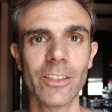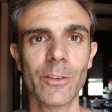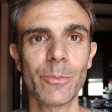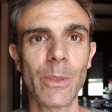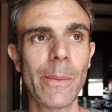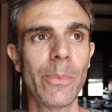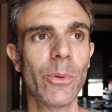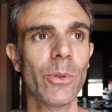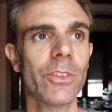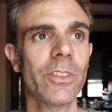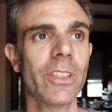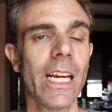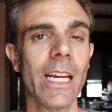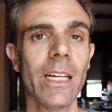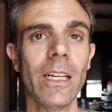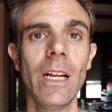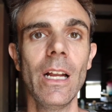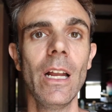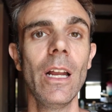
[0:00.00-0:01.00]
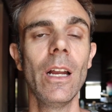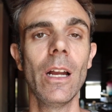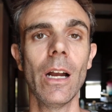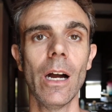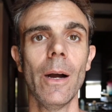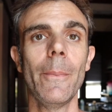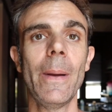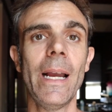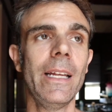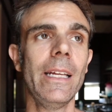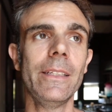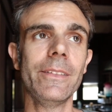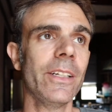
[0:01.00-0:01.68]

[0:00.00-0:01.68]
Is people will say, um, eh,